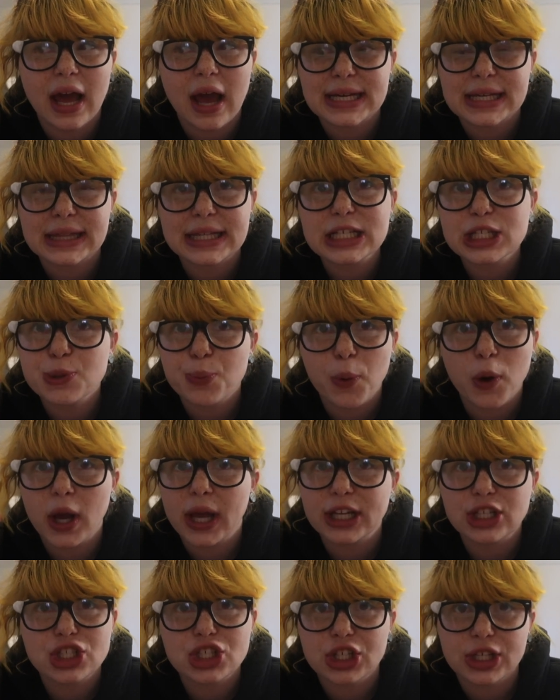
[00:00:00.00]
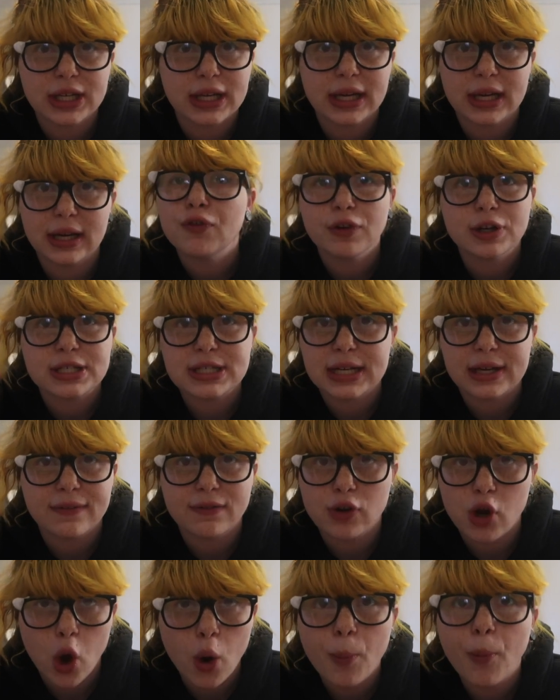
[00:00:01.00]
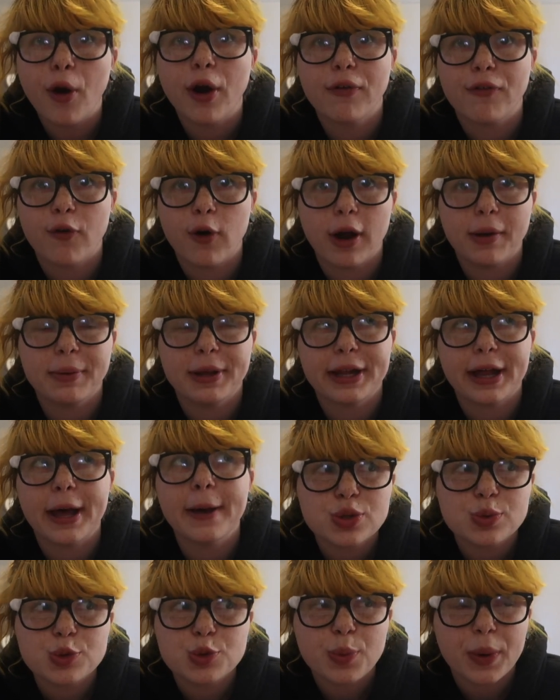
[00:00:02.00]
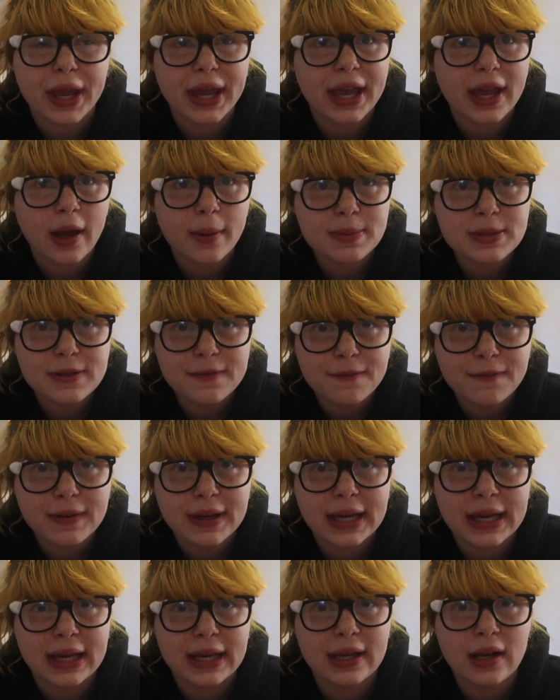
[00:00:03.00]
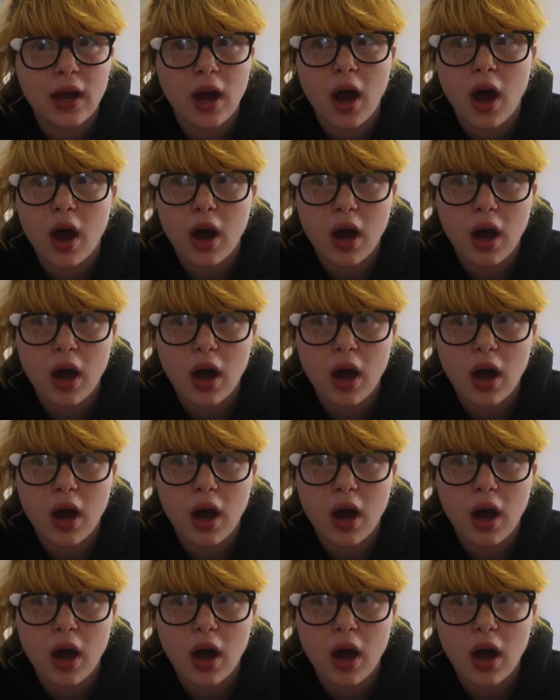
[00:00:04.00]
At this point, she received no more formula. She was waking up to feed